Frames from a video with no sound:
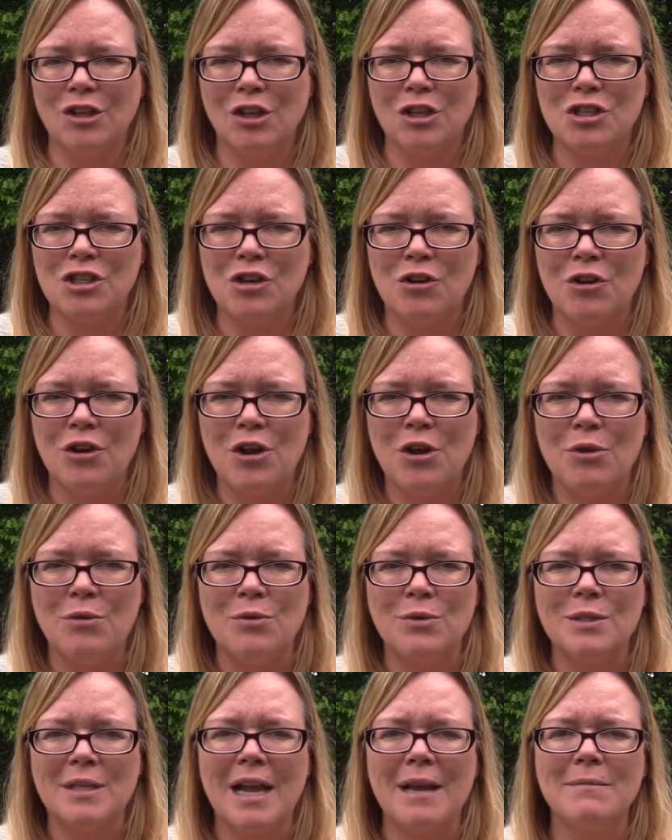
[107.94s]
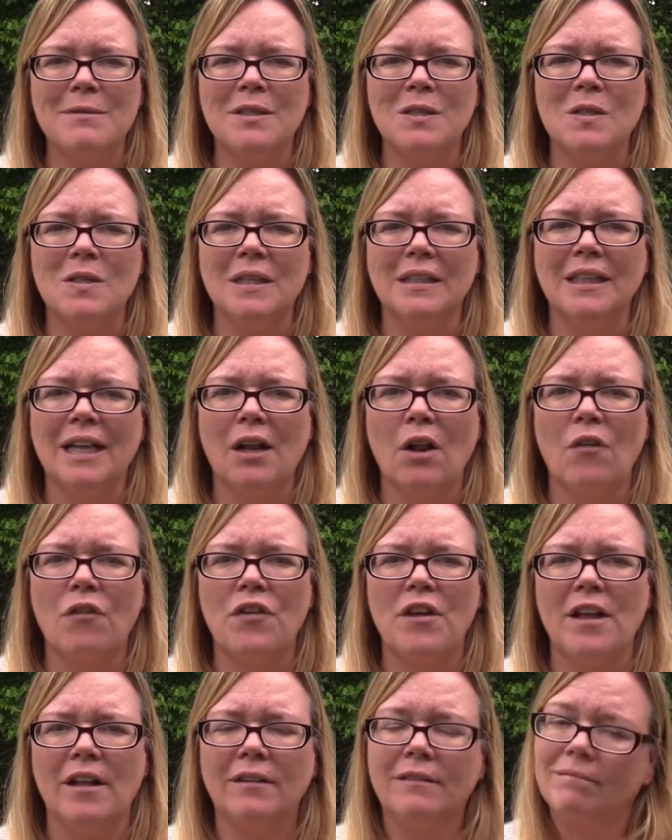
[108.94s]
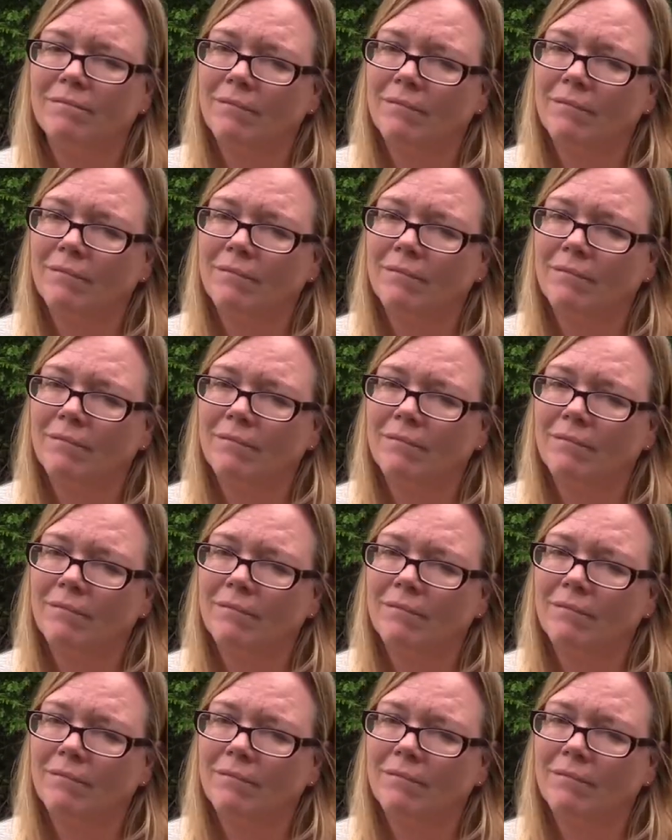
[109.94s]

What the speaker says: a look to your news. I'm Susan Littlefield